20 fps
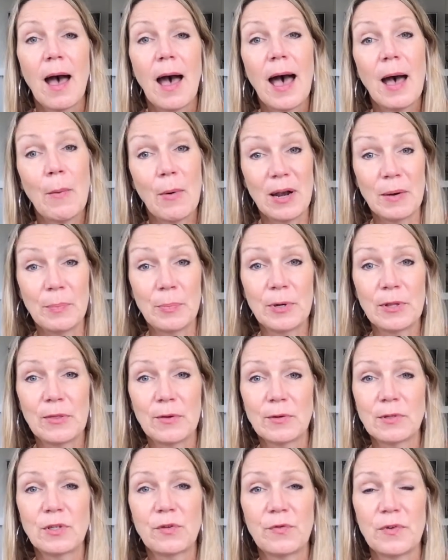I want to put
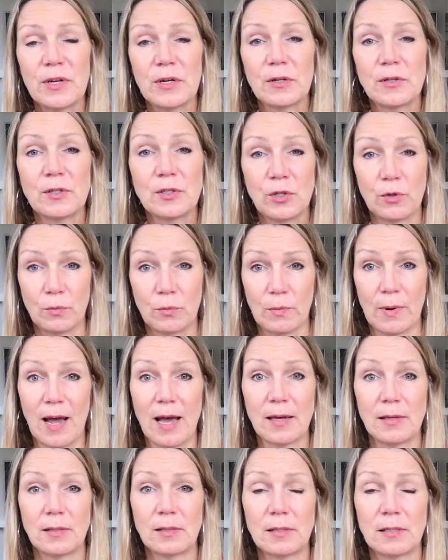those fears to
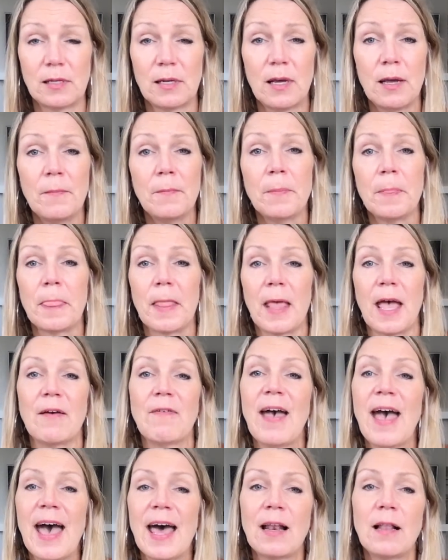rest. I've
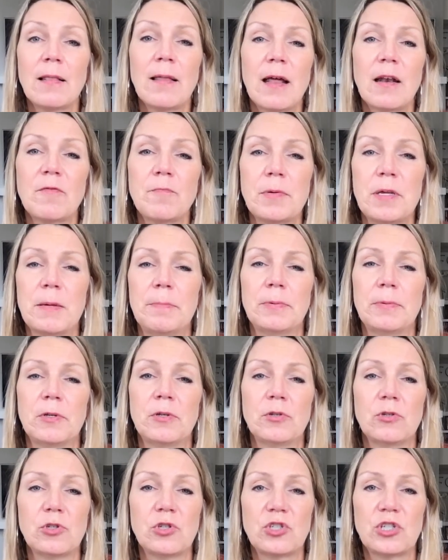had a lot of
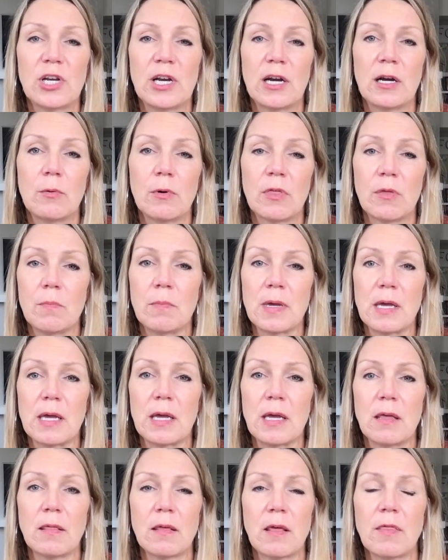people share with
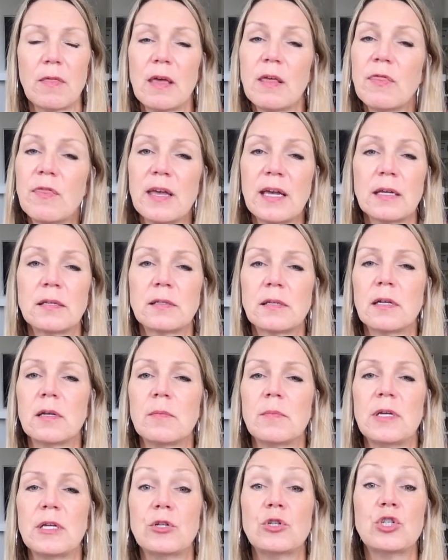me that they think it's going to
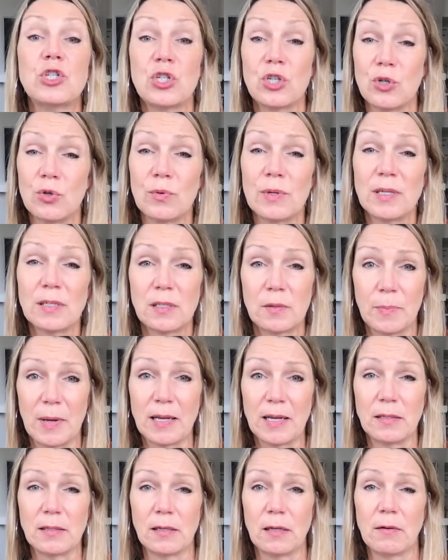be too
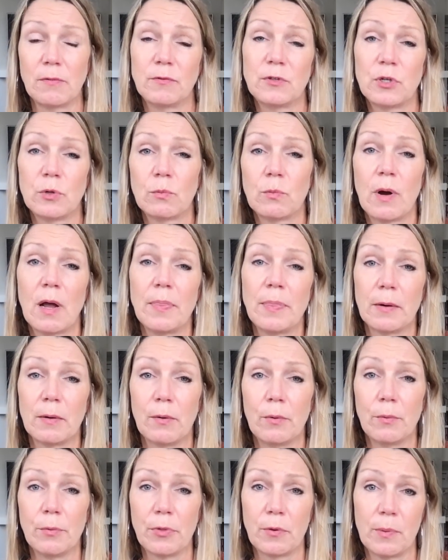expensive to run their
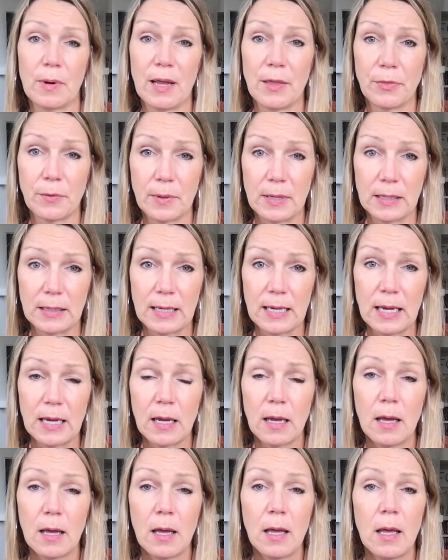own 3-on-3 league.
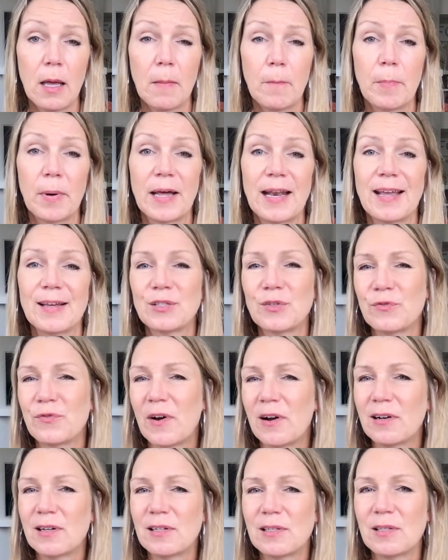But as
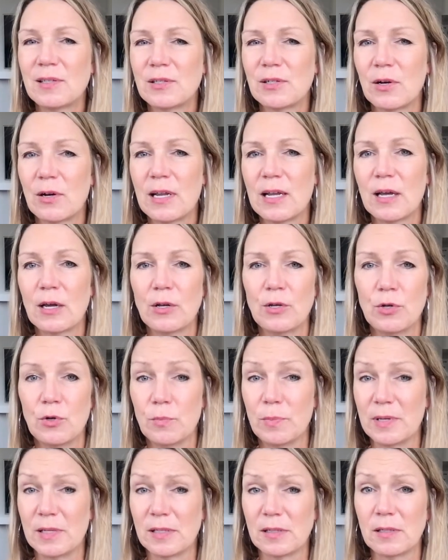far as starting a new
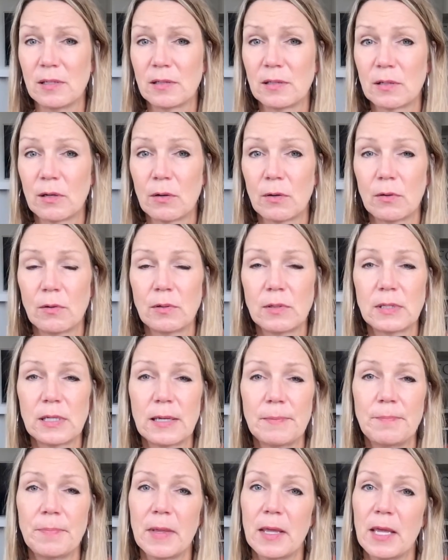business goes,
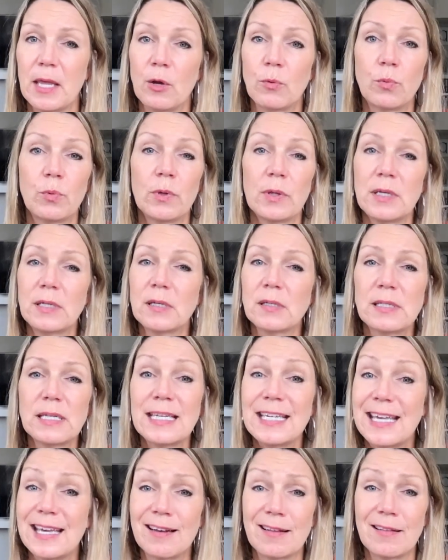it really
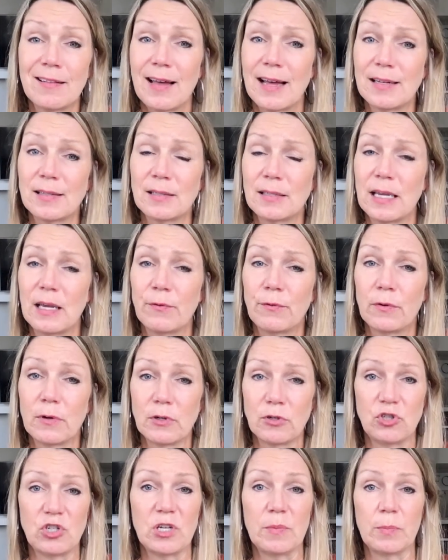doesn't get a lot safer
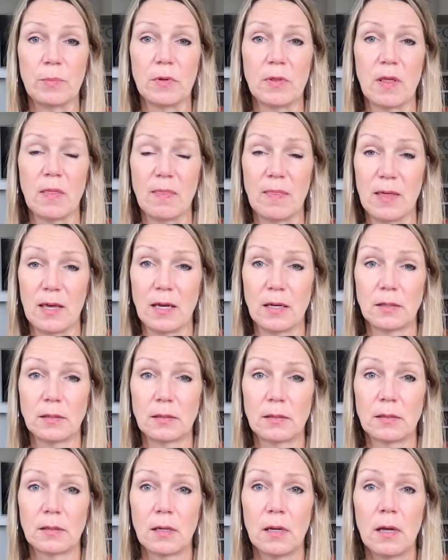and cheaper than
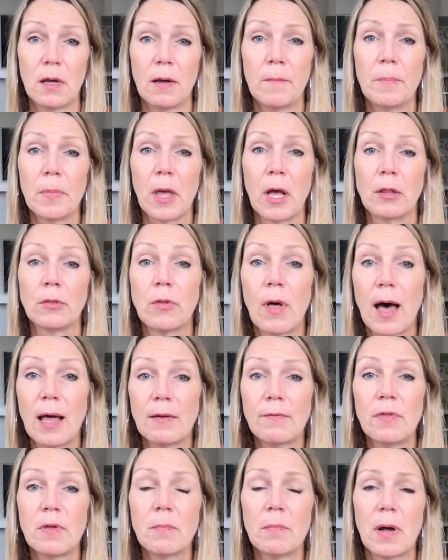this. A lot
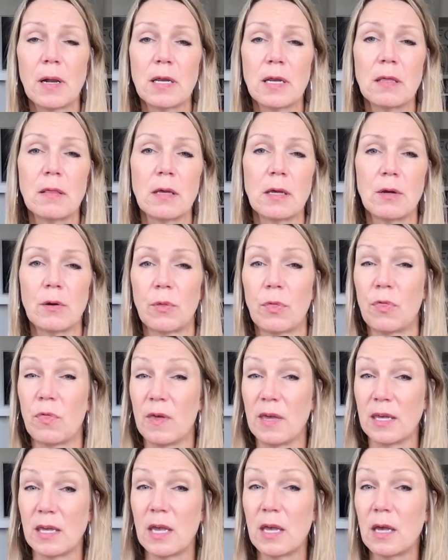of the money that you're
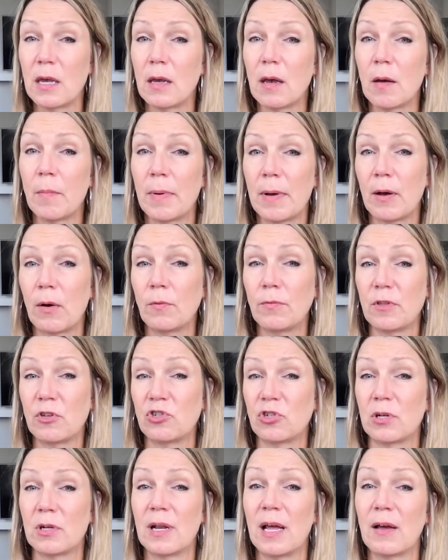thinking about that
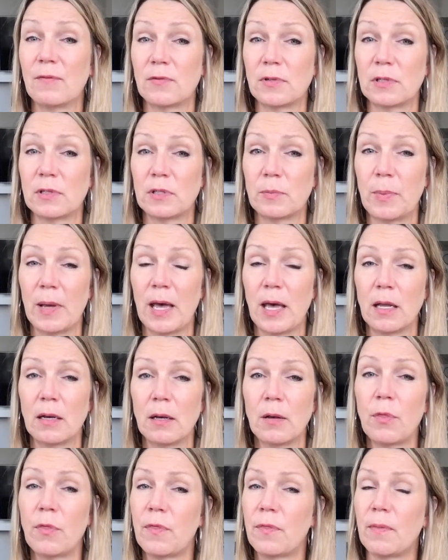you're going to have to
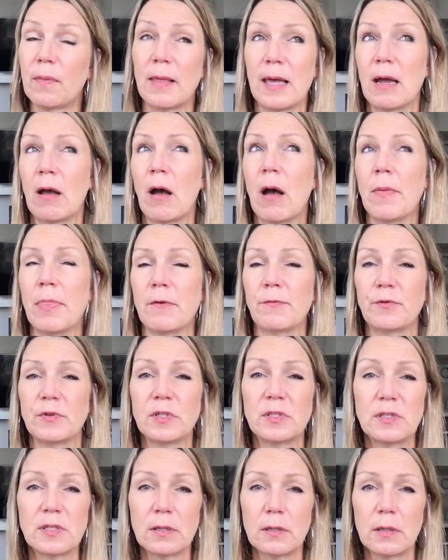spend, like on the
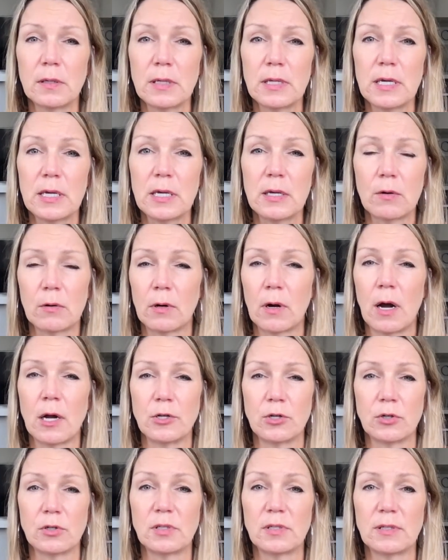facility or
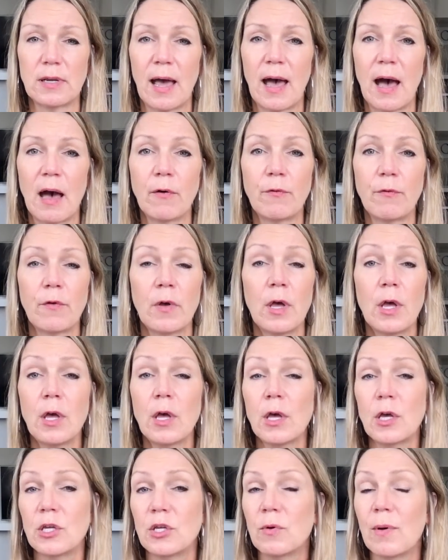on your staff,
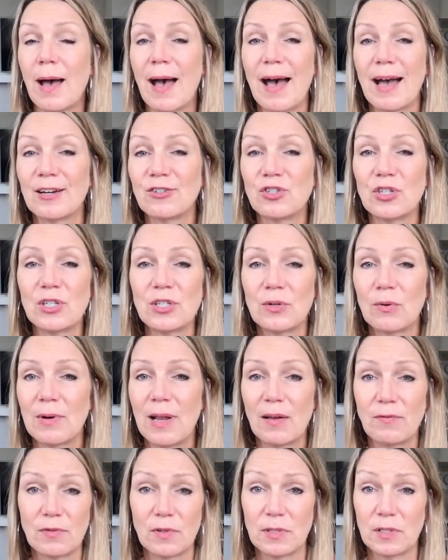you actually don't
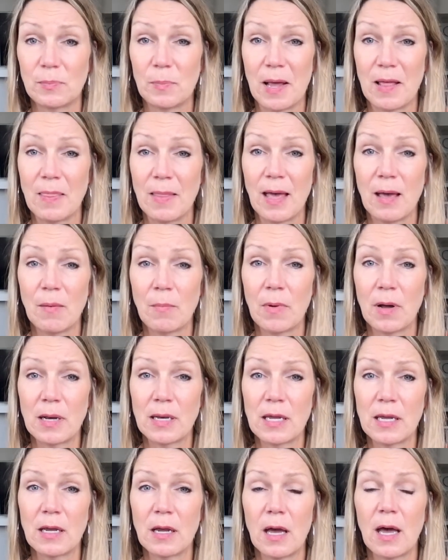have to spend that
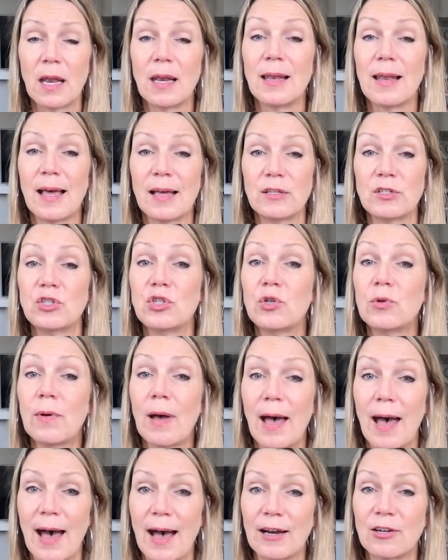money unless you
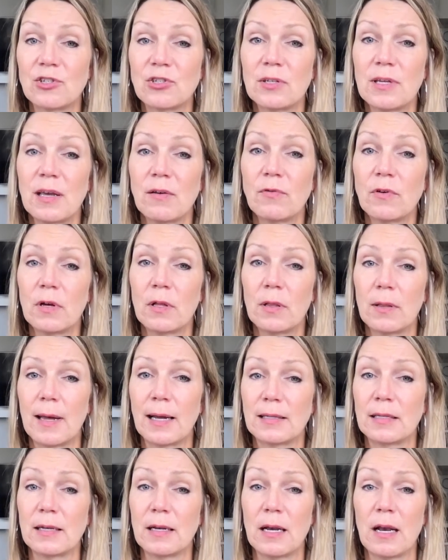actually have
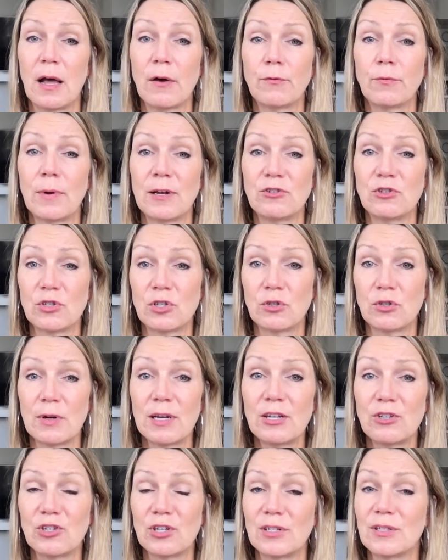collected enough
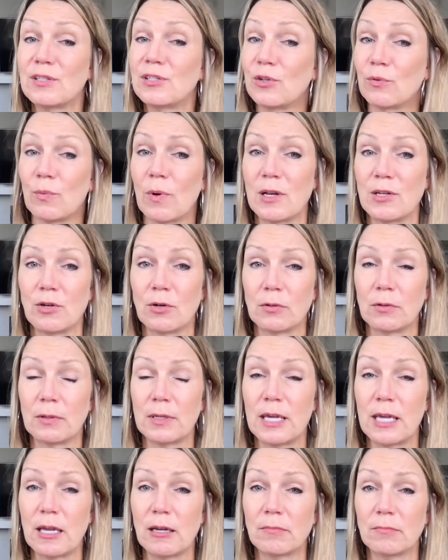registrations to run your
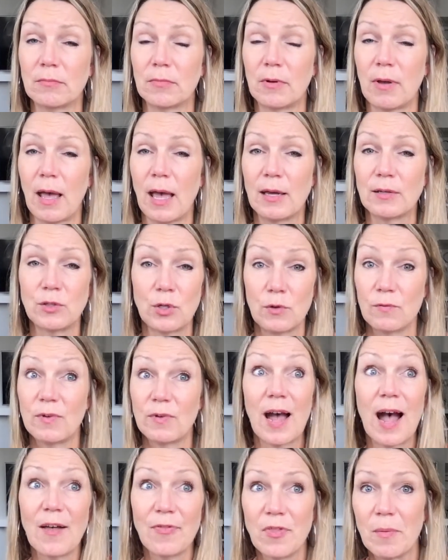league. Okay, so you've
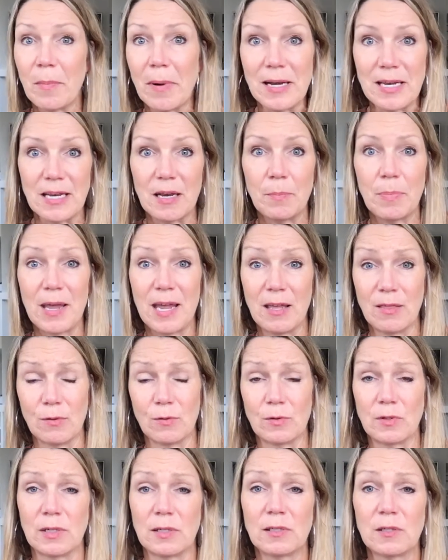got the money to pay
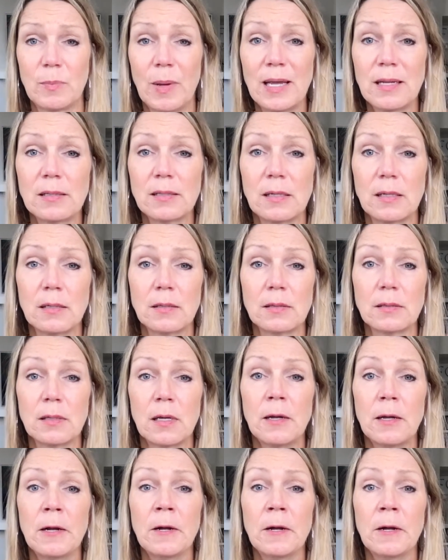those expenses.